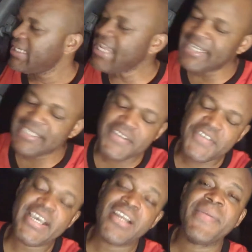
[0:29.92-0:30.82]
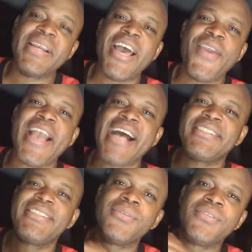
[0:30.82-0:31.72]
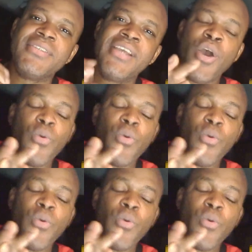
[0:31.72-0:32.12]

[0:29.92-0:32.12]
ladies and gentlemen, how you guys doing?